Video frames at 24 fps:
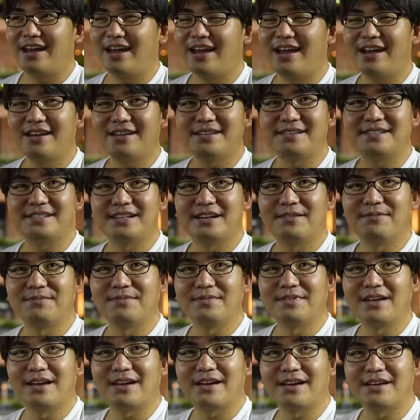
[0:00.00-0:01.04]
and some
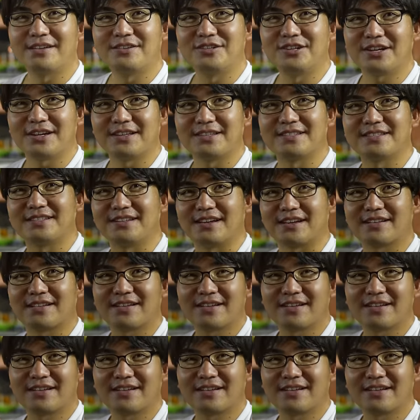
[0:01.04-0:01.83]
like a chicken stick.